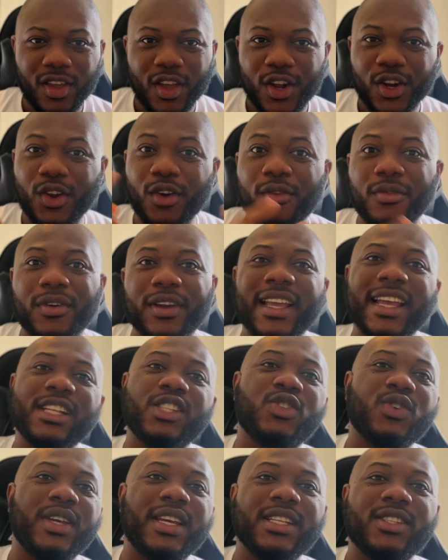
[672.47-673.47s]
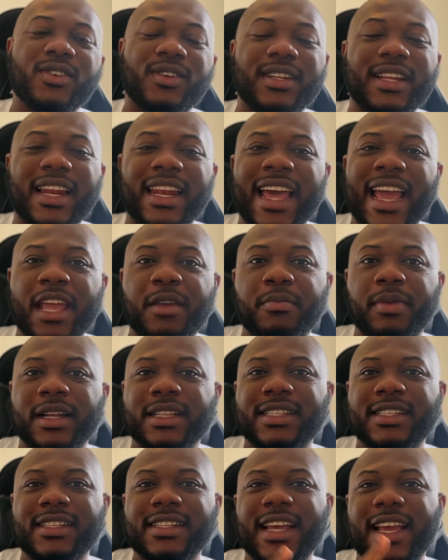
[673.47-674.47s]
Don't forget to hit on the like
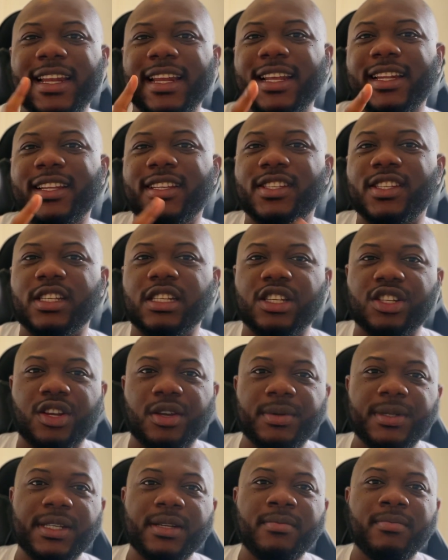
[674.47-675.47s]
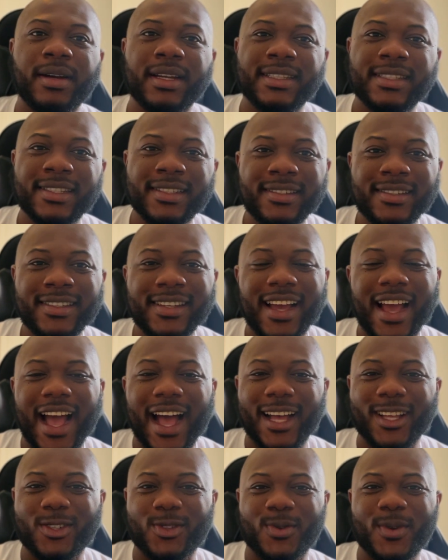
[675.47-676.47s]
button and then the subscription button
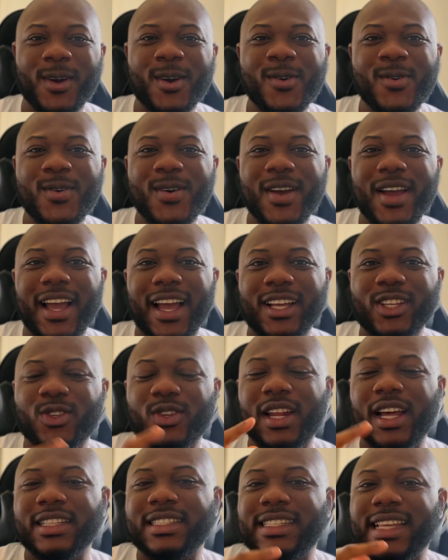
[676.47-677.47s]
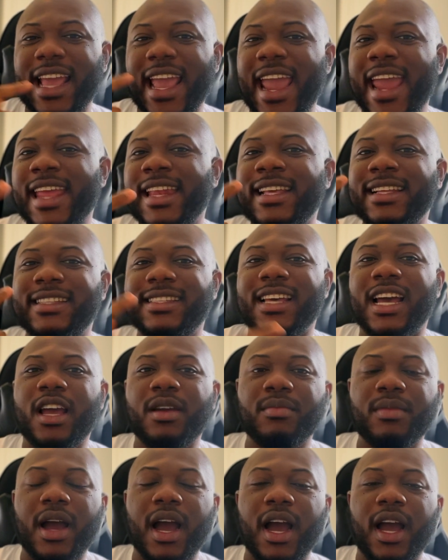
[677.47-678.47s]
as well, so that
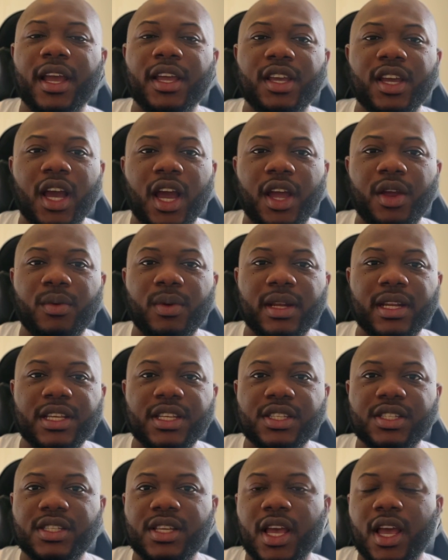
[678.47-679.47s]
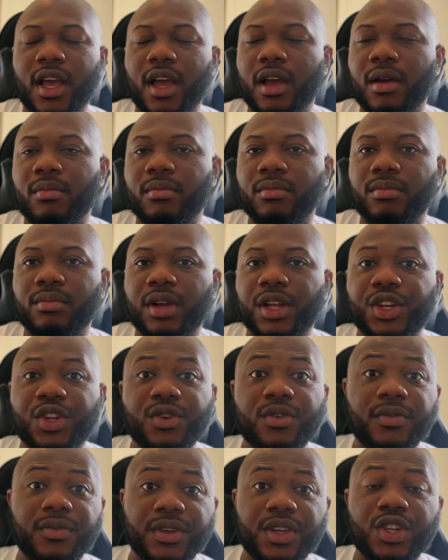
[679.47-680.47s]
anytime I release a
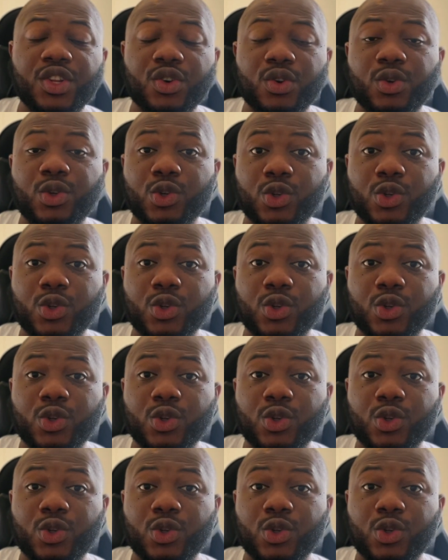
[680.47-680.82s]
new video,